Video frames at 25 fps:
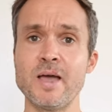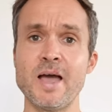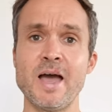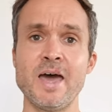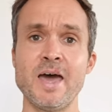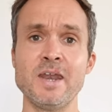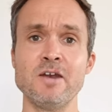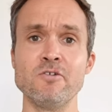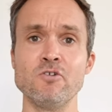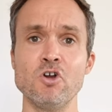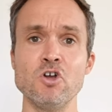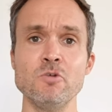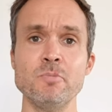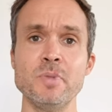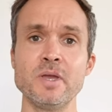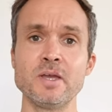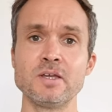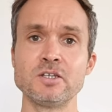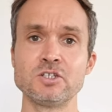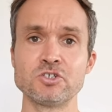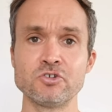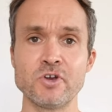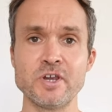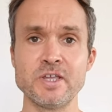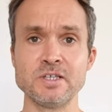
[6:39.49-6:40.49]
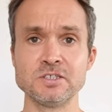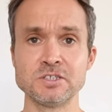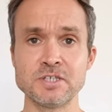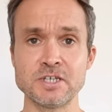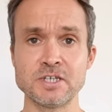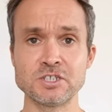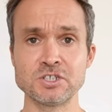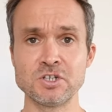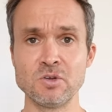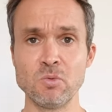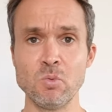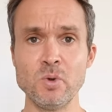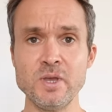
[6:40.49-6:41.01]
anaerobic training
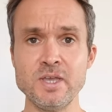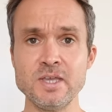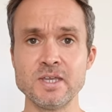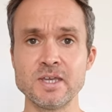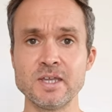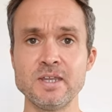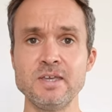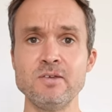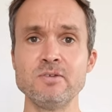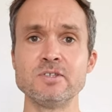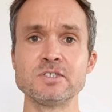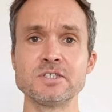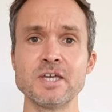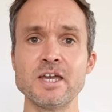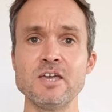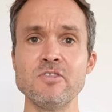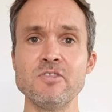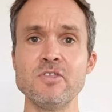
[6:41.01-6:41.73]
session a week, and he would say